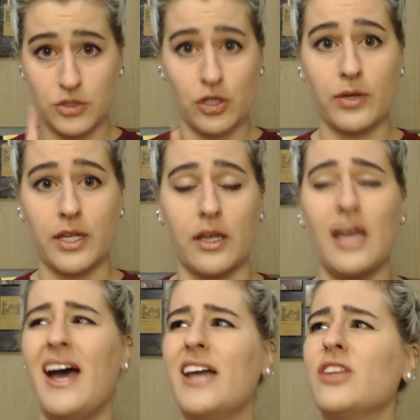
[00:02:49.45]
joking.
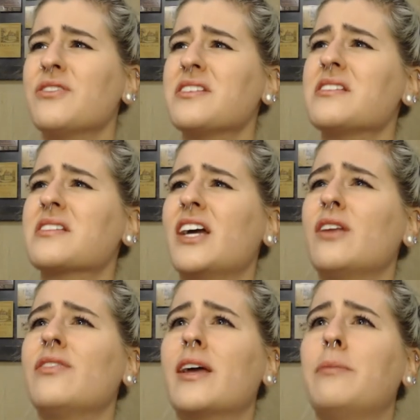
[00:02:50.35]
I know this is
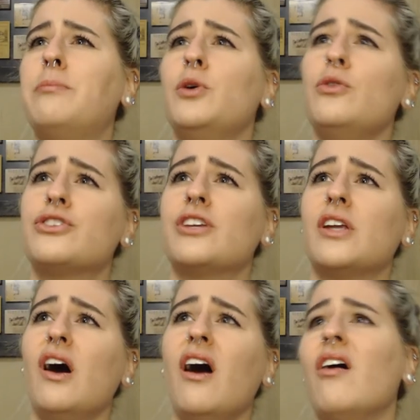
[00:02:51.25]
kind of like
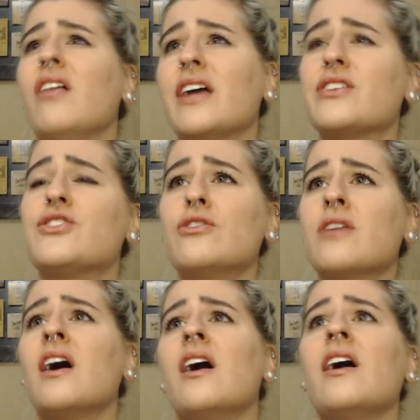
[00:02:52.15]
bullshit. Oh, let's
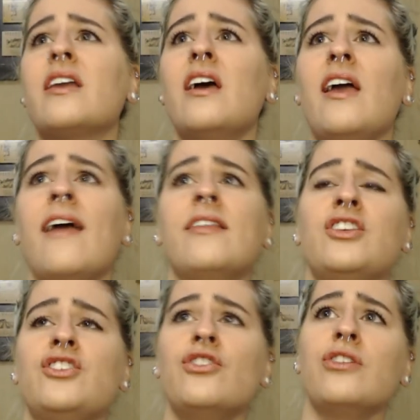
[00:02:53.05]
unite and
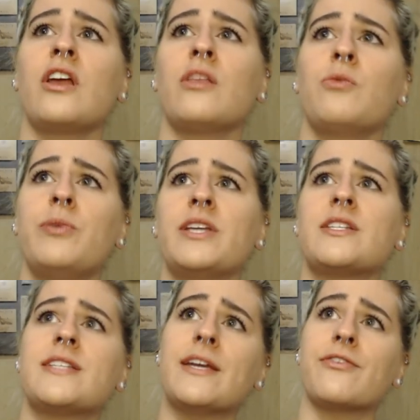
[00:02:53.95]
the union will be
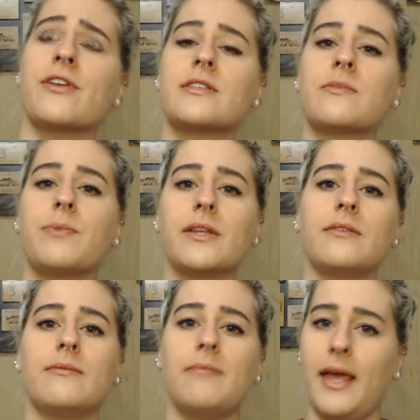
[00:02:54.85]
the difference.
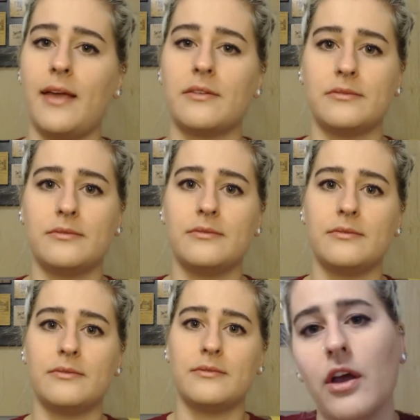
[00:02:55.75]
But man,
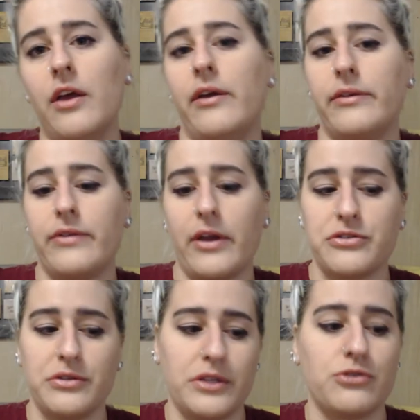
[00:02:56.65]
it's
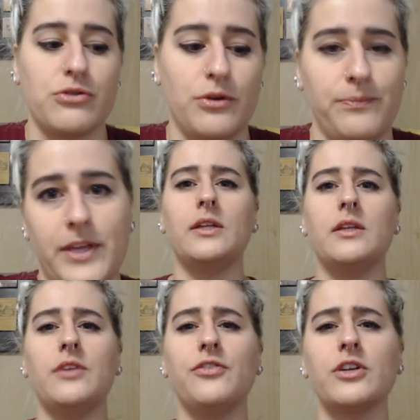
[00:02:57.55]
actually true.
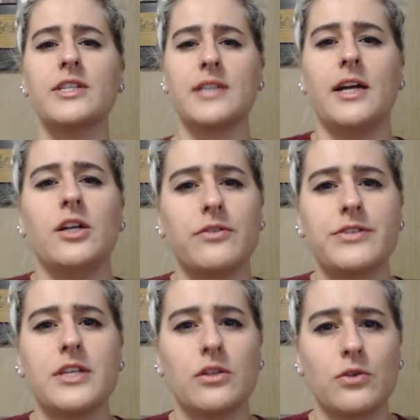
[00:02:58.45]
And if you're tired of
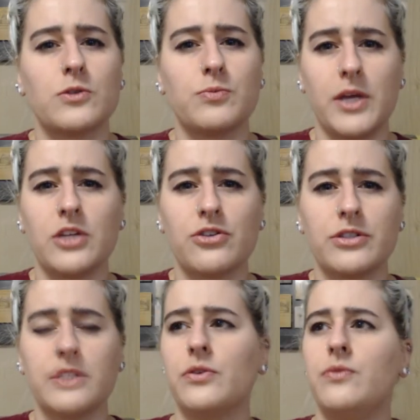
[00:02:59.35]
seeing those
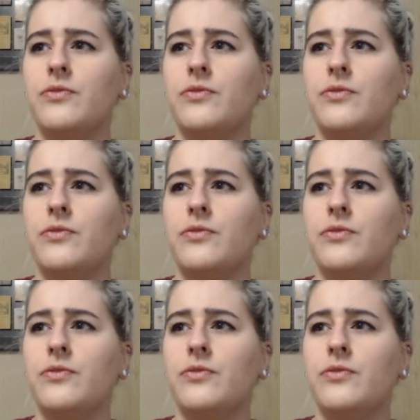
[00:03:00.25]
pictures, if you